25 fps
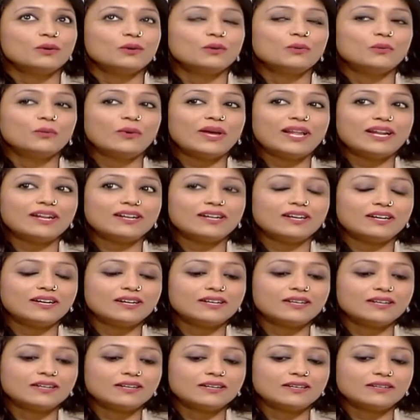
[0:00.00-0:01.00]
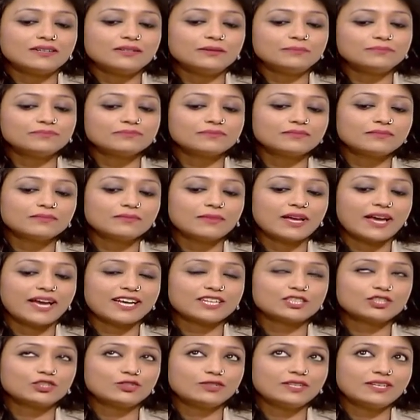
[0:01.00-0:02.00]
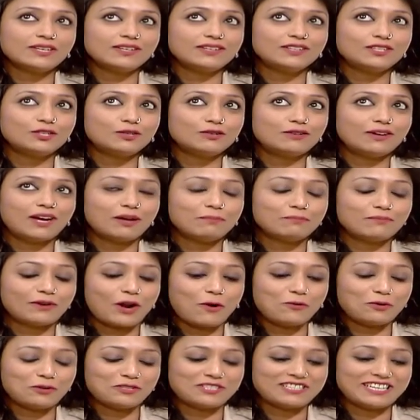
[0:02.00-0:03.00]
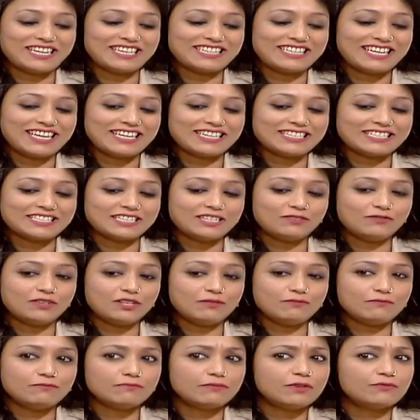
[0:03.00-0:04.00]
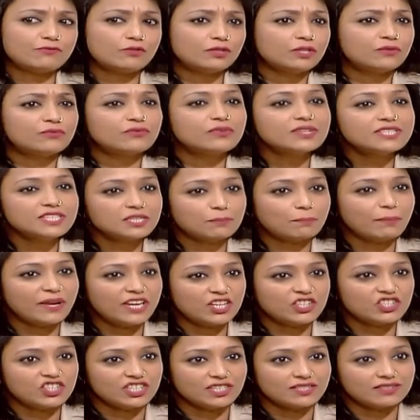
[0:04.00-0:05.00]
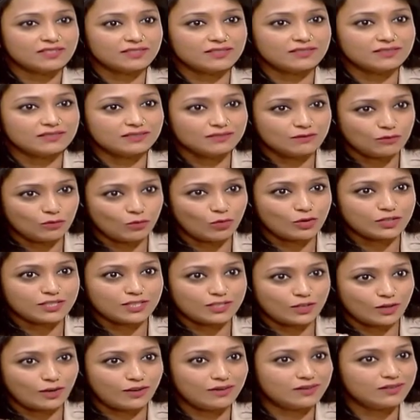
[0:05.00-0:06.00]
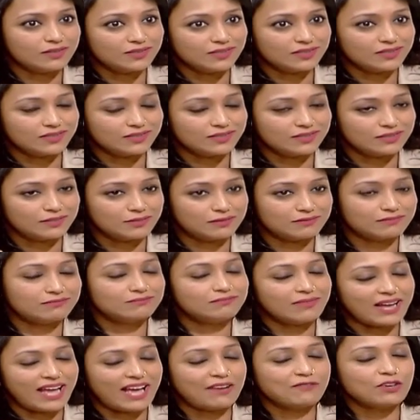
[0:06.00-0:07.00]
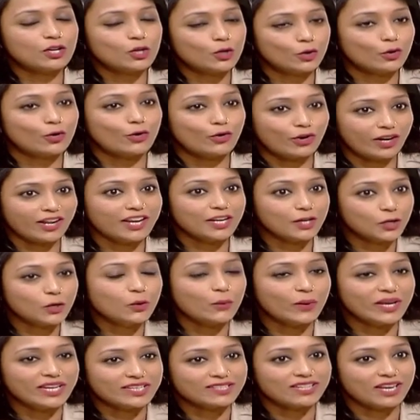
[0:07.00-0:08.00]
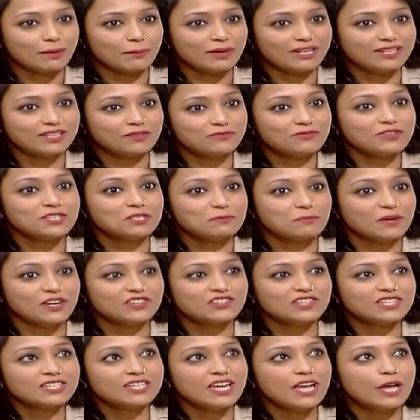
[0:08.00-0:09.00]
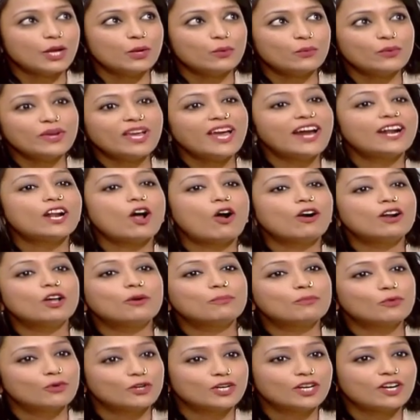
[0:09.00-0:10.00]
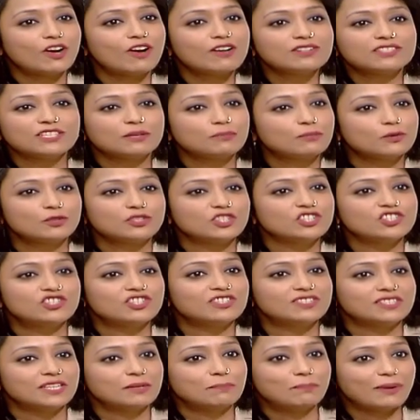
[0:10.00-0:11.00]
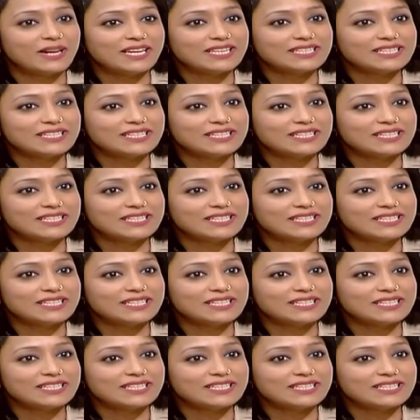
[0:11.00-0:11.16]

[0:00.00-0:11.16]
Well, actually, you know, I'm proud to say that even before the first patient was having corona in Kuwait, I mean the first patient, we had all our protocols and procedures in place.